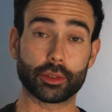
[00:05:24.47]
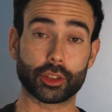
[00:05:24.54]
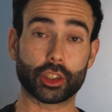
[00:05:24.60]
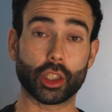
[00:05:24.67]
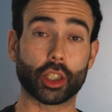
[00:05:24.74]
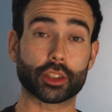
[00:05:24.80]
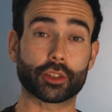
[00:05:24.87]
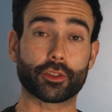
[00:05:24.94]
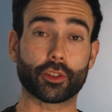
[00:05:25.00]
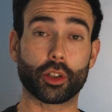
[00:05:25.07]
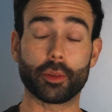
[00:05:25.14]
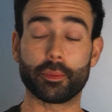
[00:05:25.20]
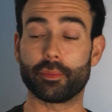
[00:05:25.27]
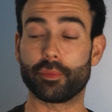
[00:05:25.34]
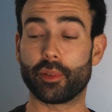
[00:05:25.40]
charged
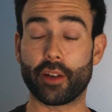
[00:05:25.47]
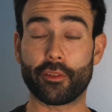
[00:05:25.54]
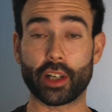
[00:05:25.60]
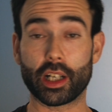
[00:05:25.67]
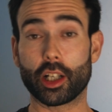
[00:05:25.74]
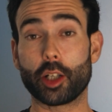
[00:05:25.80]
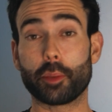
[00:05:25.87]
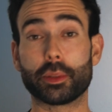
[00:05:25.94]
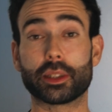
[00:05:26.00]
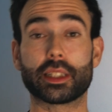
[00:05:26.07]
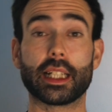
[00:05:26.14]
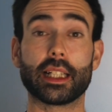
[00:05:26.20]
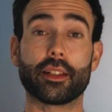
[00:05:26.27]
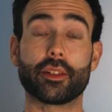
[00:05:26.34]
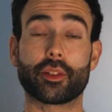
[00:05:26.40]
from a very low
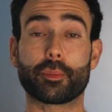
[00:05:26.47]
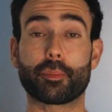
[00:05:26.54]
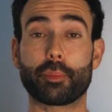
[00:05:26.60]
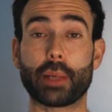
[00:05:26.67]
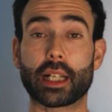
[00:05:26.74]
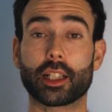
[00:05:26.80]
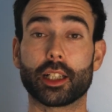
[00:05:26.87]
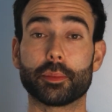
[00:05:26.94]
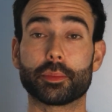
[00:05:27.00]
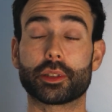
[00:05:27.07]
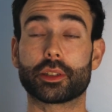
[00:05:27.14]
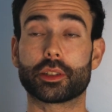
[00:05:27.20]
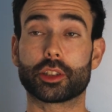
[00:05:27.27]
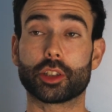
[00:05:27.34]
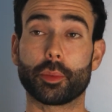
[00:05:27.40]
percent back
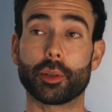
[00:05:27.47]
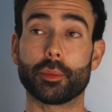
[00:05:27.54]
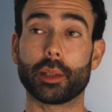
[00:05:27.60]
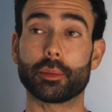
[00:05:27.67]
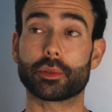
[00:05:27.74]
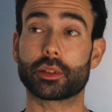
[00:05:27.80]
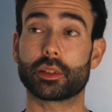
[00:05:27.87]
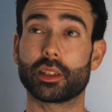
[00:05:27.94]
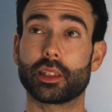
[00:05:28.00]
up, top them up.